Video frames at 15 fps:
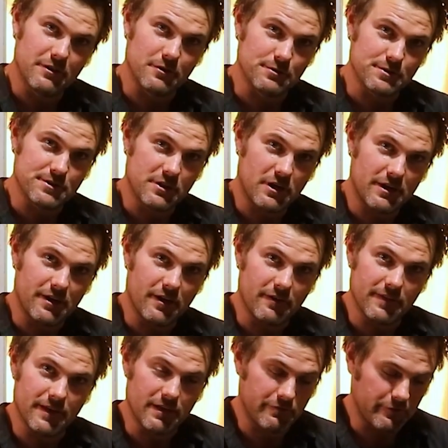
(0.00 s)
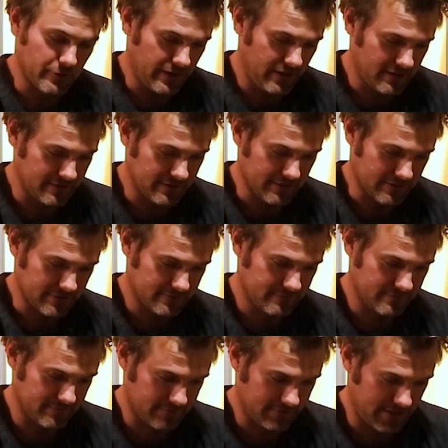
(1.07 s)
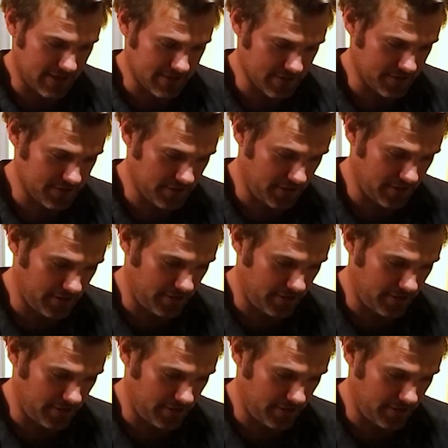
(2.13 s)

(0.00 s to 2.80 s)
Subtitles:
Little side note there for you, little Kezza side